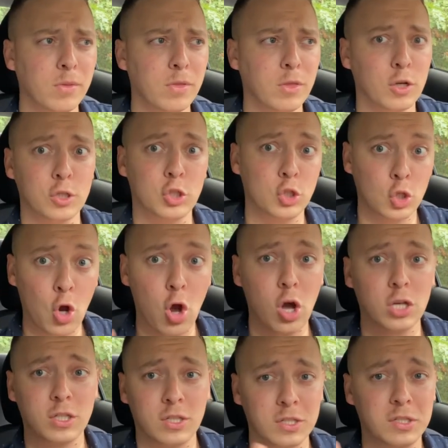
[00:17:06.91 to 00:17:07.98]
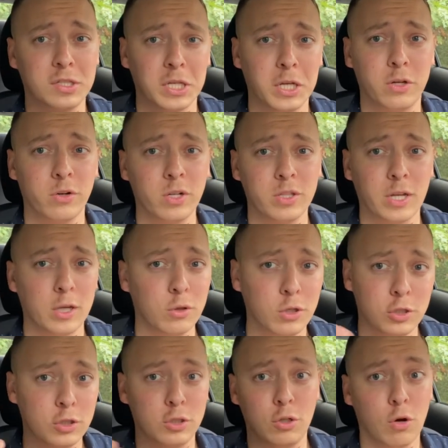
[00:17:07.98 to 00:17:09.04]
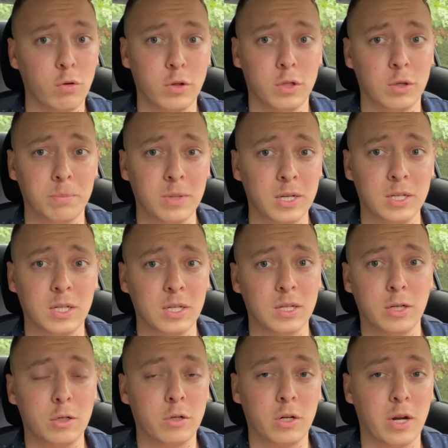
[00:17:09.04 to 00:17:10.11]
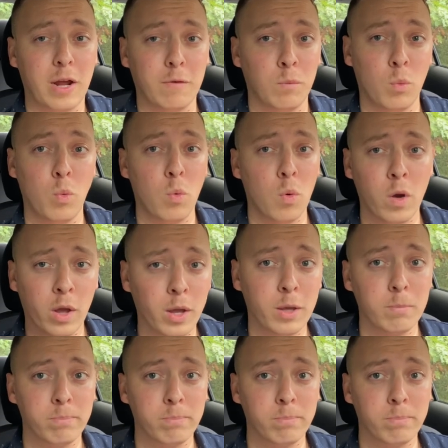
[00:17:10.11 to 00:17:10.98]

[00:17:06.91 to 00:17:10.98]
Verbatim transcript: the sauce, the secret that you could just go to the Dominican and you're gonna have way